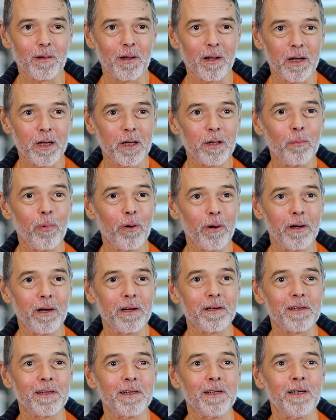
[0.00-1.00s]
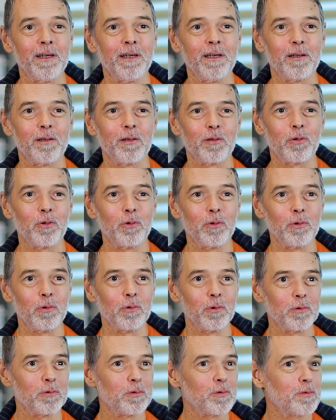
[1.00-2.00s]
like Bojan,
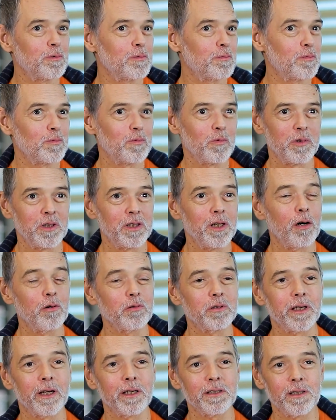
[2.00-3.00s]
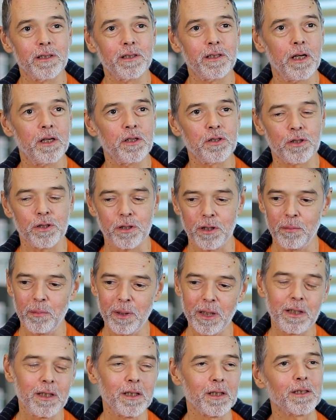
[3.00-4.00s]
who, without hesitation,
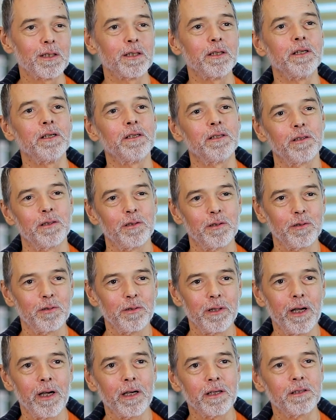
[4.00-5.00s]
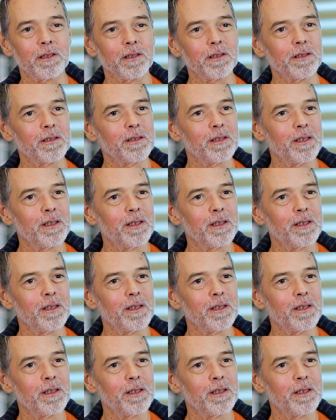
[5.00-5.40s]
immediately reacted